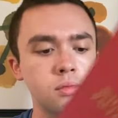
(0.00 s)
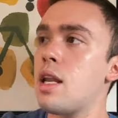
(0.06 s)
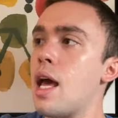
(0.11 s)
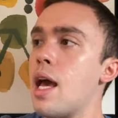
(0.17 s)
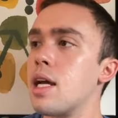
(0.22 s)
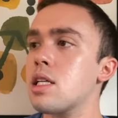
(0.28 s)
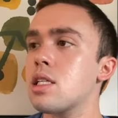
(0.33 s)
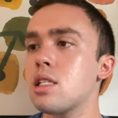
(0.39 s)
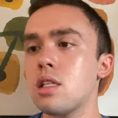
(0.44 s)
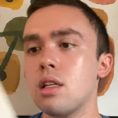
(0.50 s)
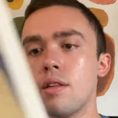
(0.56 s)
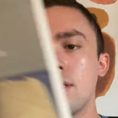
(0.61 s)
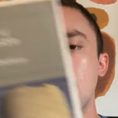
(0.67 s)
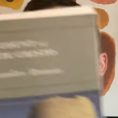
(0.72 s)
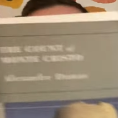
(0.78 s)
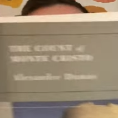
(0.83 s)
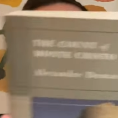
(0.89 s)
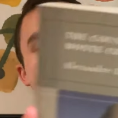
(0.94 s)
Next, this
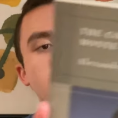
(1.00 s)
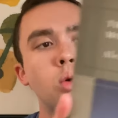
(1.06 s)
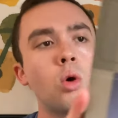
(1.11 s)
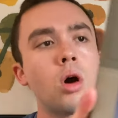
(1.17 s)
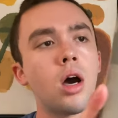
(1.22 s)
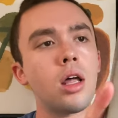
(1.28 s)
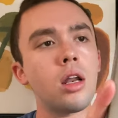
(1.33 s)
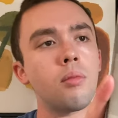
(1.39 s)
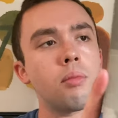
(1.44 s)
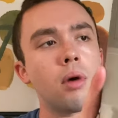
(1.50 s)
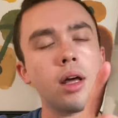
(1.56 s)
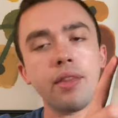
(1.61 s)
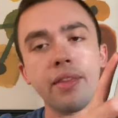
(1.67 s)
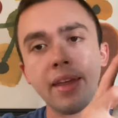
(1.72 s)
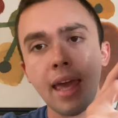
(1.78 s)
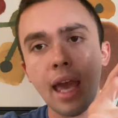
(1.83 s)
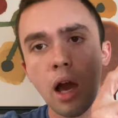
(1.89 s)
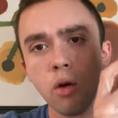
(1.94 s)
is a big one, but
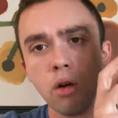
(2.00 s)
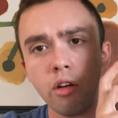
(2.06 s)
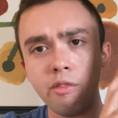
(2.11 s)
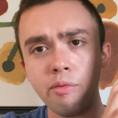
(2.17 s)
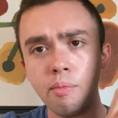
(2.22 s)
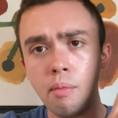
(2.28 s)
The Count of